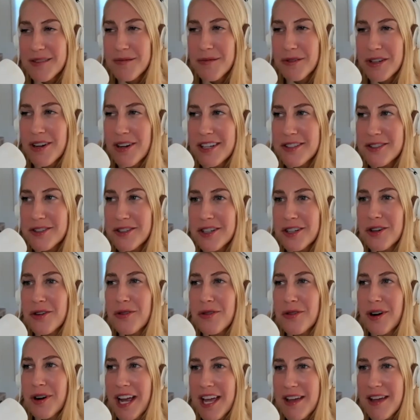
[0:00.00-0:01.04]
Well, you guys are a
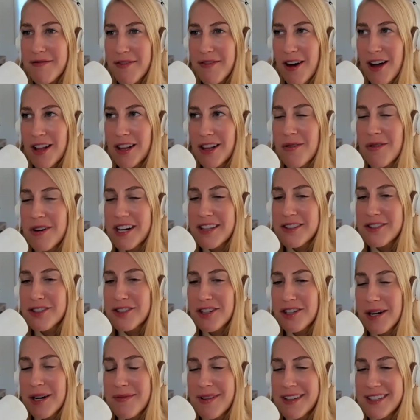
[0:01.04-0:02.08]
great follow on
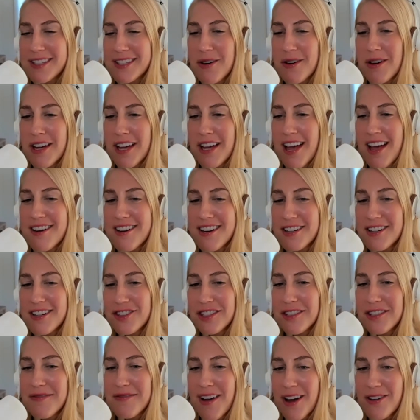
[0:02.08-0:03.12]
Instagram. That's how I
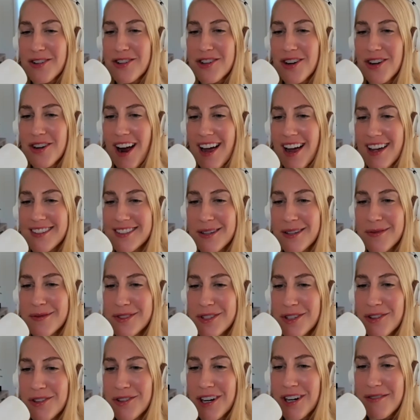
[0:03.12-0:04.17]
initially found you guys. And I'm
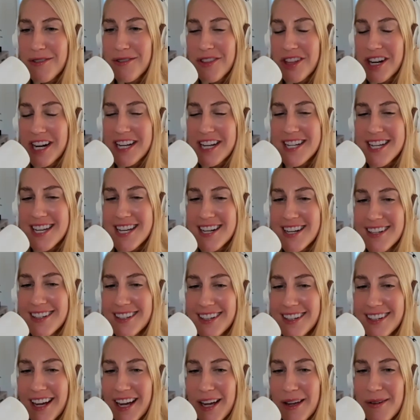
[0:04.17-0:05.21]
so grateful that I did.
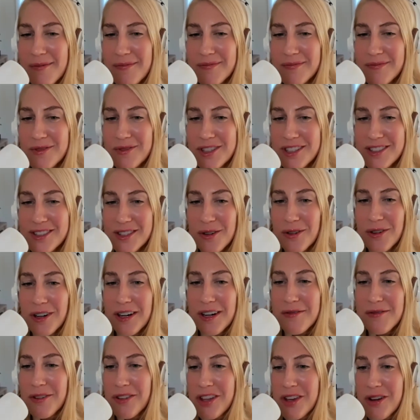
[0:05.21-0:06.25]
And I'm just so
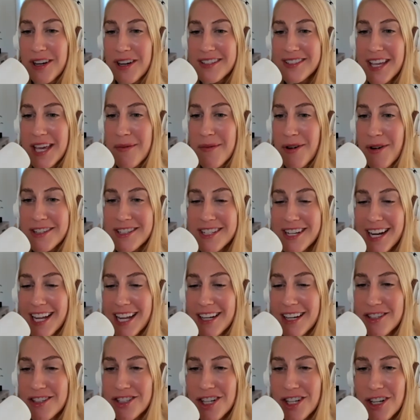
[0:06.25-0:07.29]
grateful that you guys came on today
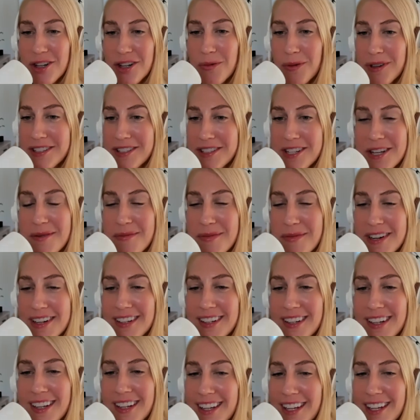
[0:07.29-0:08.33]
and shared your wisdom,
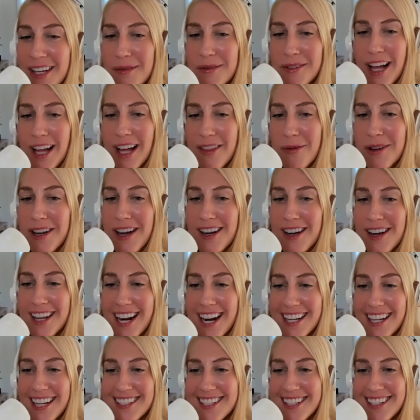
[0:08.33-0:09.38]
and glad that we got
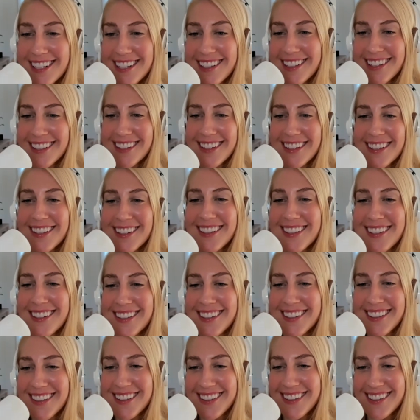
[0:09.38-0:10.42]
connected.
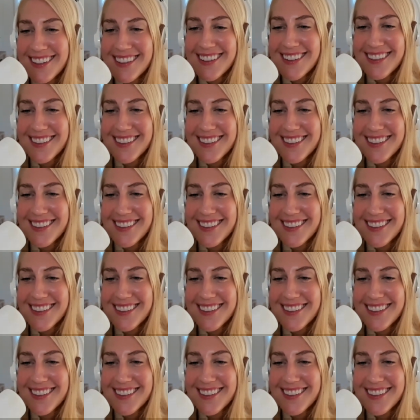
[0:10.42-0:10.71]
Thank